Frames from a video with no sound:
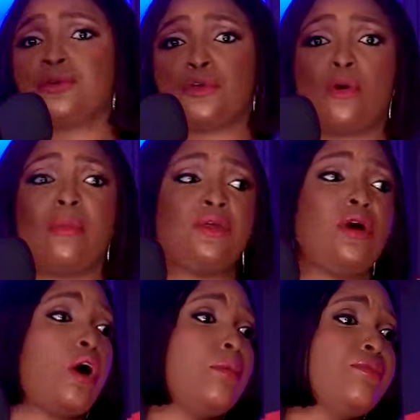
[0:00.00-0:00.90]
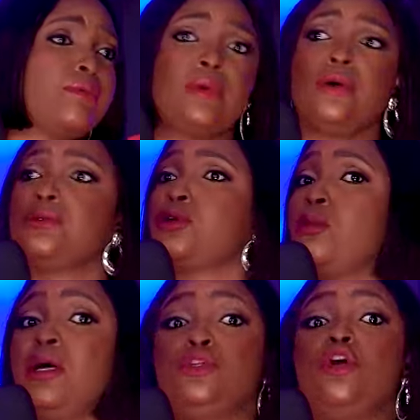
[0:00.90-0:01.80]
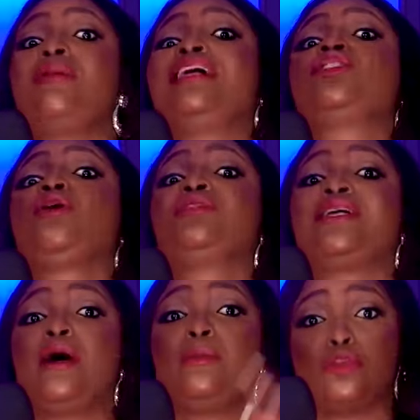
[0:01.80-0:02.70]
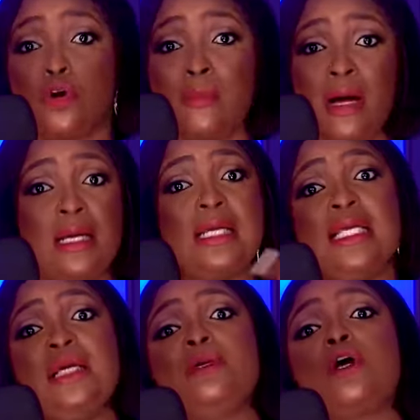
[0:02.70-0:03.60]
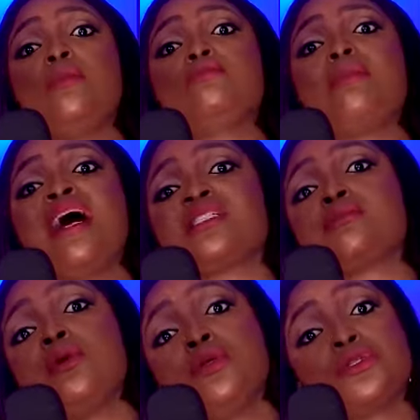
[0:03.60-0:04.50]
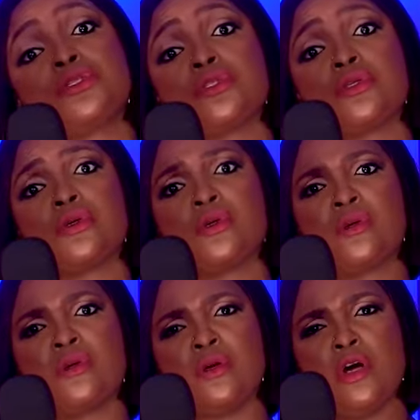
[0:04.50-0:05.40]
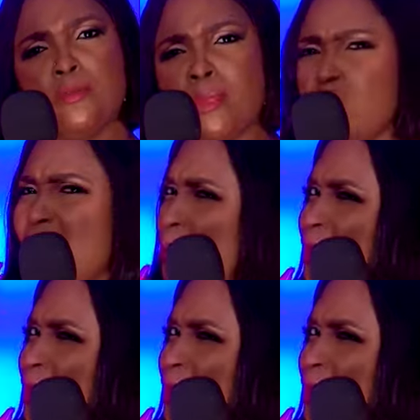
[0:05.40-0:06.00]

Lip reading: trauma. You are coming from your own trauma. Trauma, jump trauma. It becomes buzz boost. But when we